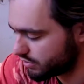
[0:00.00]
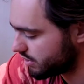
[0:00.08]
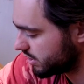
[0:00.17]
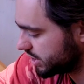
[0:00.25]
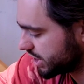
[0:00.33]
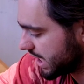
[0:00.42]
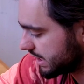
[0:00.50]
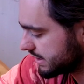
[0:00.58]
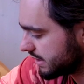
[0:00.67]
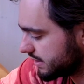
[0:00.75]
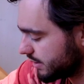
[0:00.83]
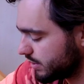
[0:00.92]

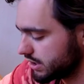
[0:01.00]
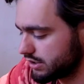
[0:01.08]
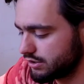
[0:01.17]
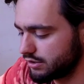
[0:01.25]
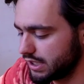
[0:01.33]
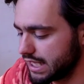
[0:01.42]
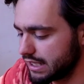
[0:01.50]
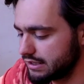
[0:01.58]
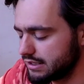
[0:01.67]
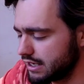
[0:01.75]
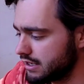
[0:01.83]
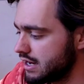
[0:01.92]
projects that I wanted to
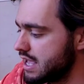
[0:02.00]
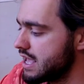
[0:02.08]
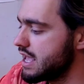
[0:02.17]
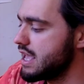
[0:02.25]
get done.